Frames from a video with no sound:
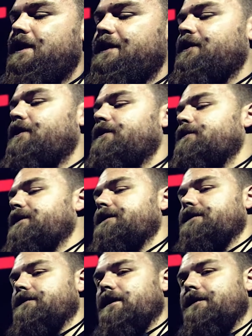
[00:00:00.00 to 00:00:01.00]
to go
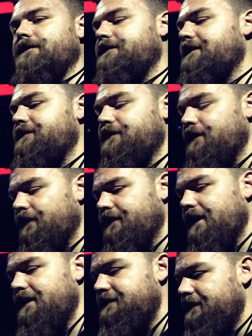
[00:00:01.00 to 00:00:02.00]
with the DiGiCo and
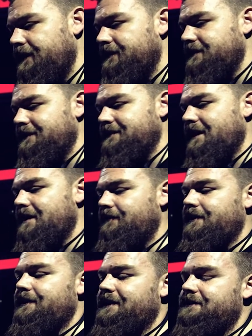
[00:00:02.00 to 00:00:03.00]
the S series is
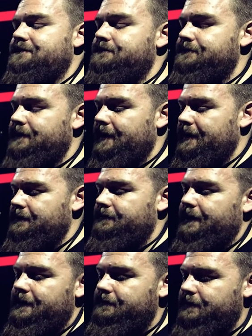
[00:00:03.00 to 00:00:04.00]
everything is very,
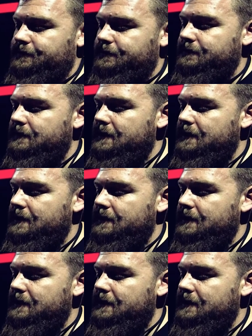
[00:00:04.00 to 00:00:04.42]
very visual.